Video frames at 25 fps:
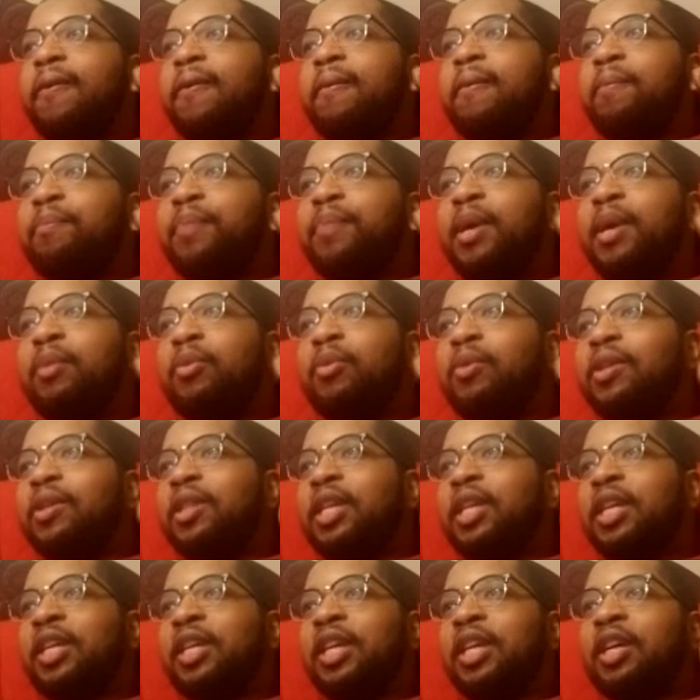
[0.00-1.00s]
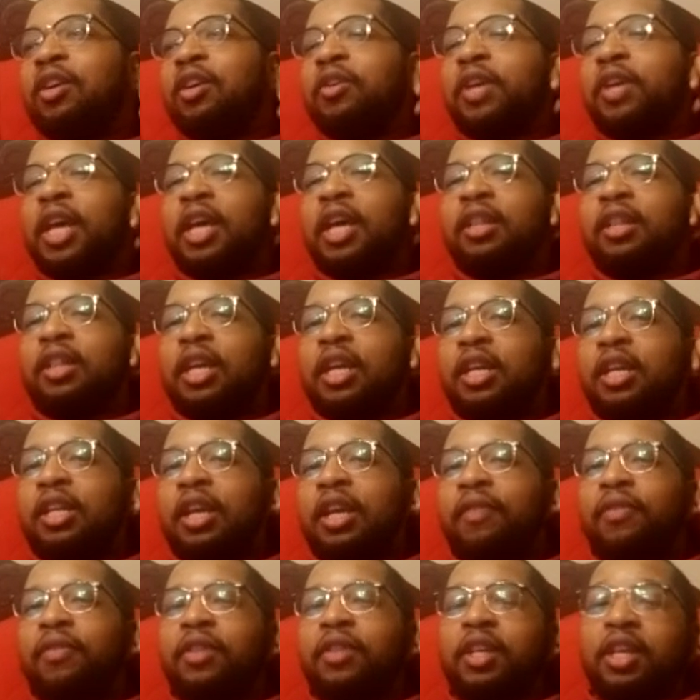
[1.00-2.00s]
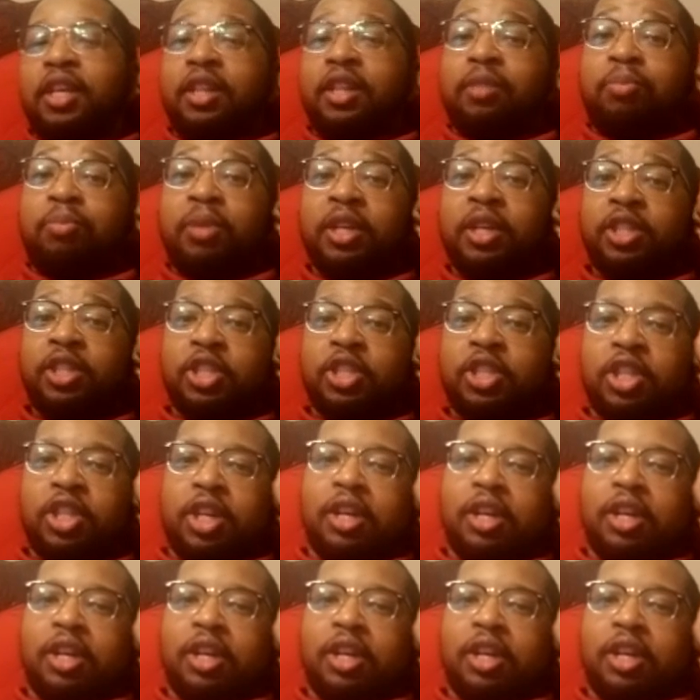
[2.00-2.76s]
people were thinking, okay, they're definitely in the picture.